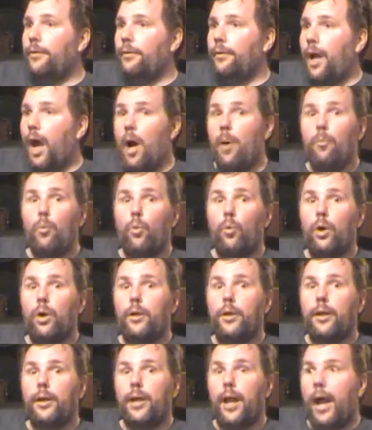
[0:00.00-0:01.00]
I'm a
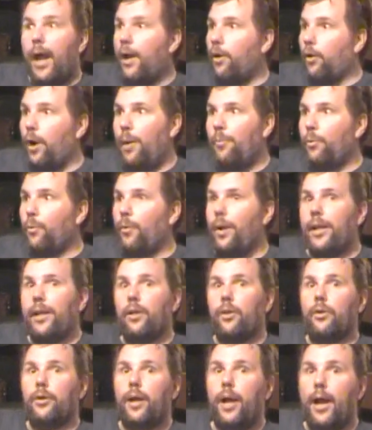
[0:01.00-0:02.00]
working guy or I'm a
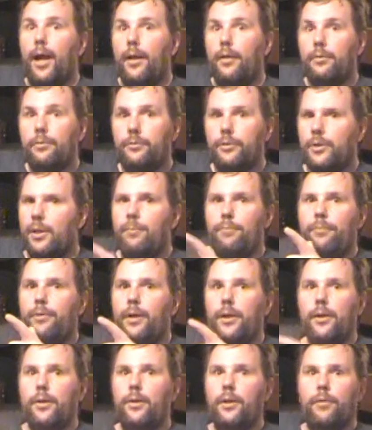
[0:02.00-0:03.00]
regular guy. Same
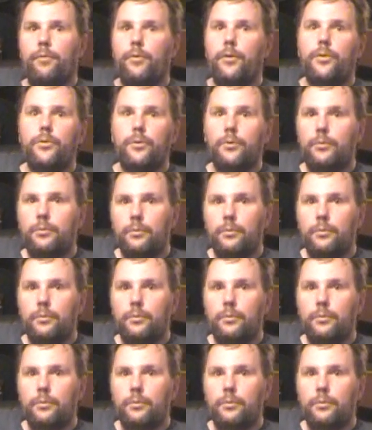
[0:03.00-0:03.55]
fucking difference.